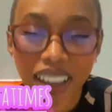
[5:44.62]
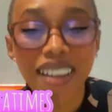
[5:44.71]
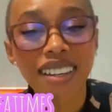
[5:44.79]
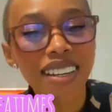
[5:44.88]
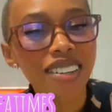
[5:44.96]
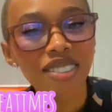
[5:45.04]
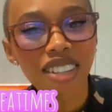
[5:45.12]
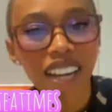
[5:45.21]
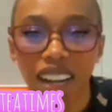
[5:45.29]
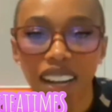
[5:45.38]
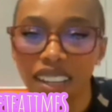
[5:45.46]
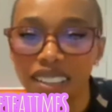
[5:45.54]
I didn't
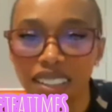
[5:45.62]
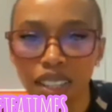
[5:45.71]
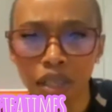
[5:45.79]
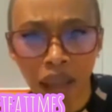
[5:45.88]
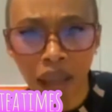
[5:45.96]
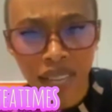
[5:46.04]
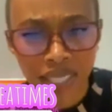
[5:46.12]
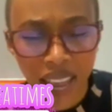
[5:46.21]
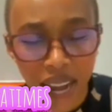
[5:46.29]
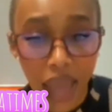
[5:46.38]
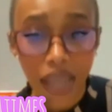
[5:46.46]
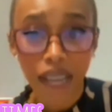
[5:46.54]
realize. I
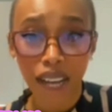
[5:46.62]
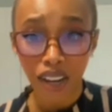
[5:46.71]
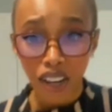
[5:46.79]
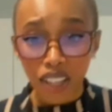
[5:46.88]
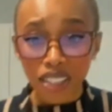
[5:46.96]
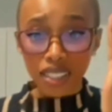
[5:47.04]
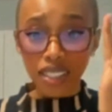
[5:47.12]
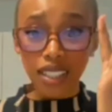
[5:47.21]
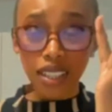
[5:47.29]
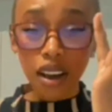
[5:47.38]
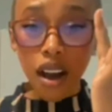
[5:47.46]
say like a lot.